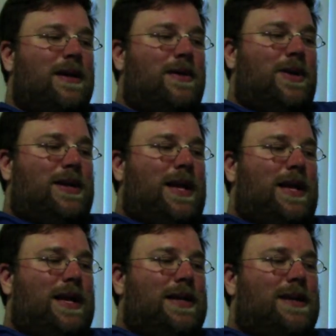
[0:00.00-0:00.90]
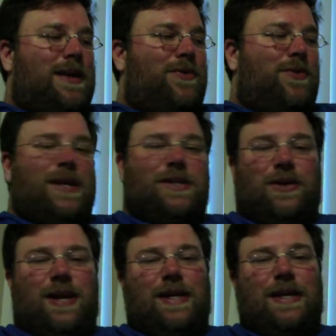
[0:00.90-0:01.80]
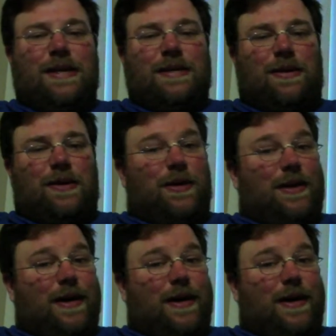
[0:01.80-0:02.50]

Quit telling us how great your ideas are,